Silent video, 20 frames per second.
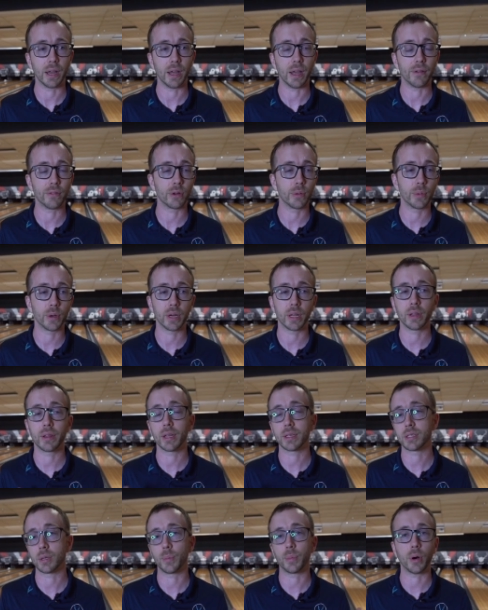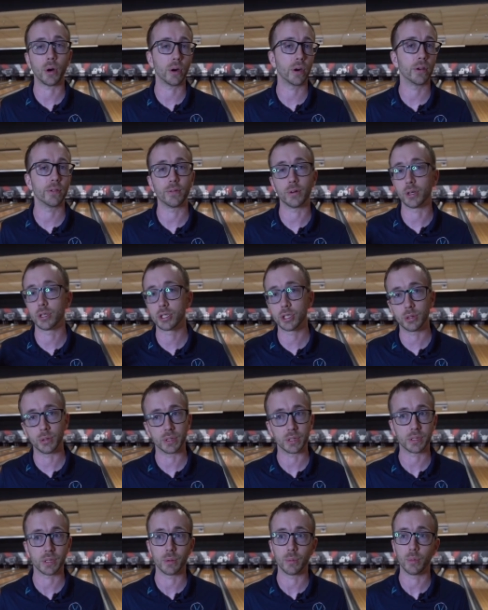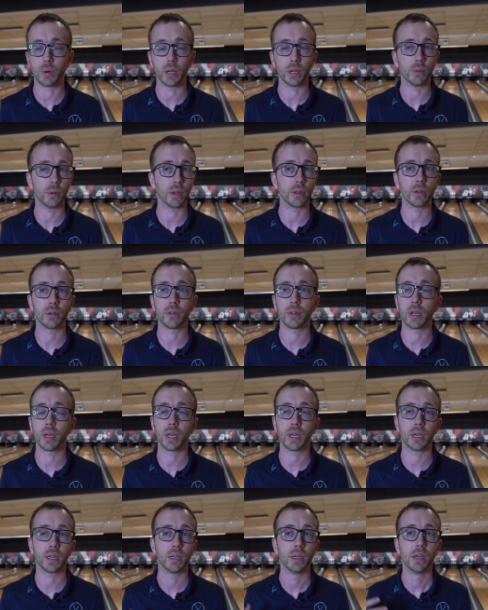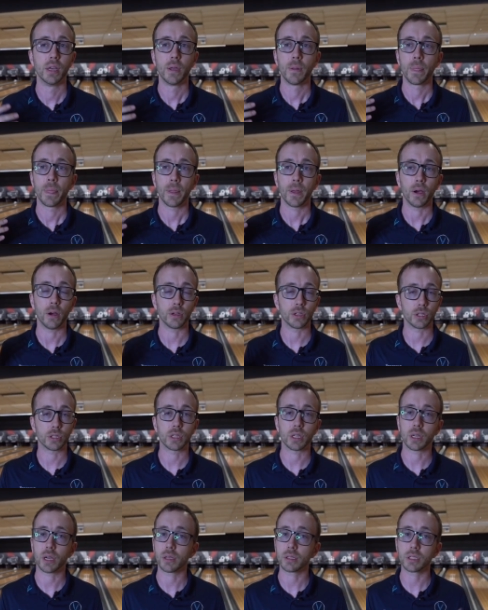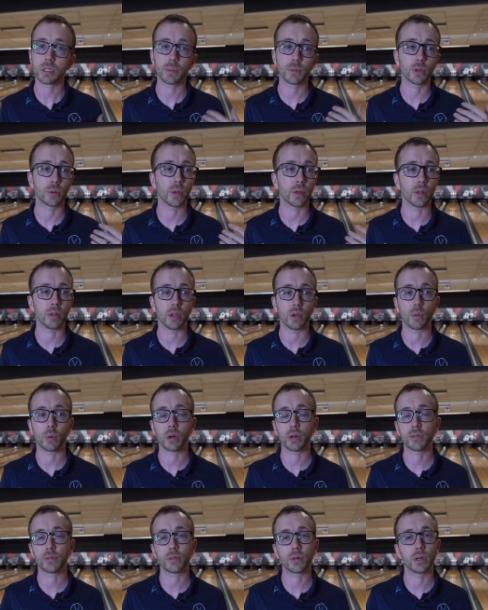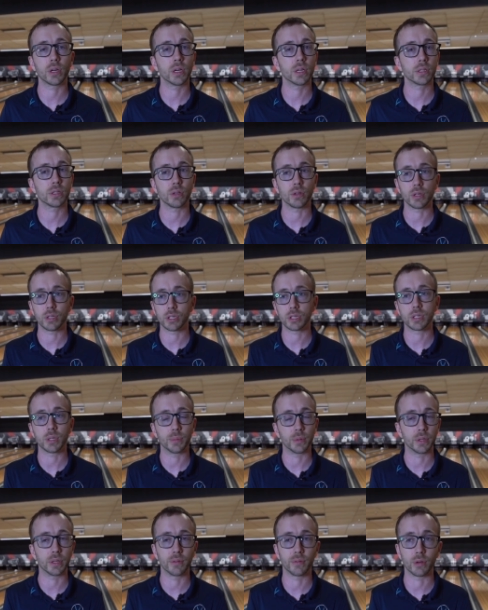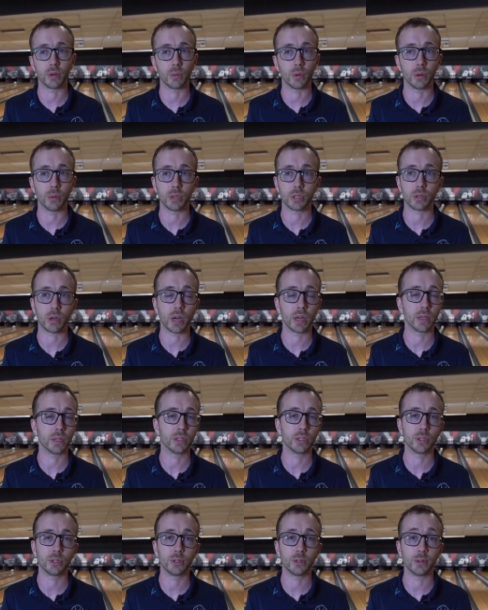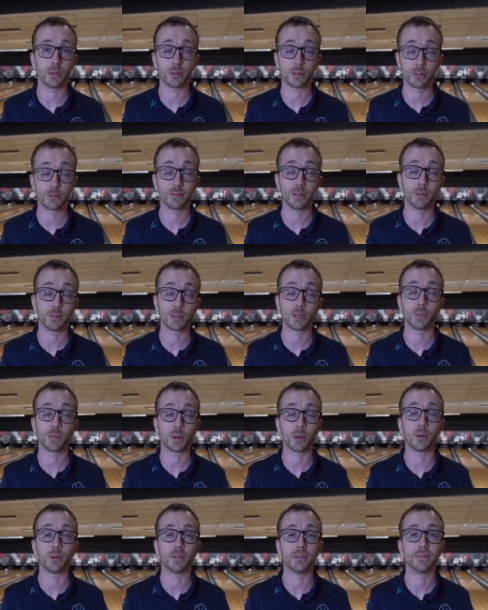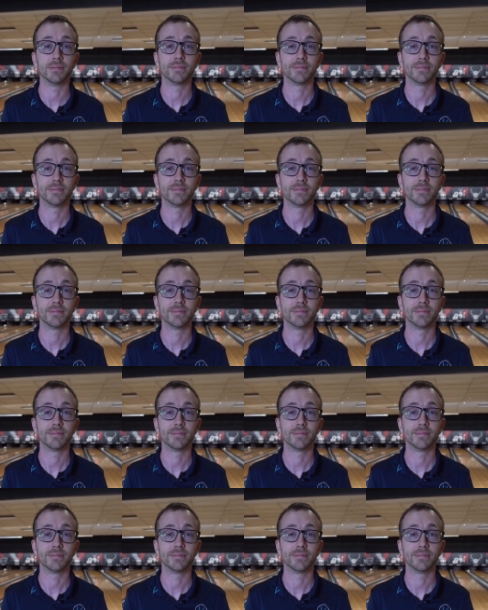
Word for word: everybody that's a part of Virtue in some way, whether they are just a customer, whether they work for us, or they're just a believer in what we're trying to do. It was, it was super cool.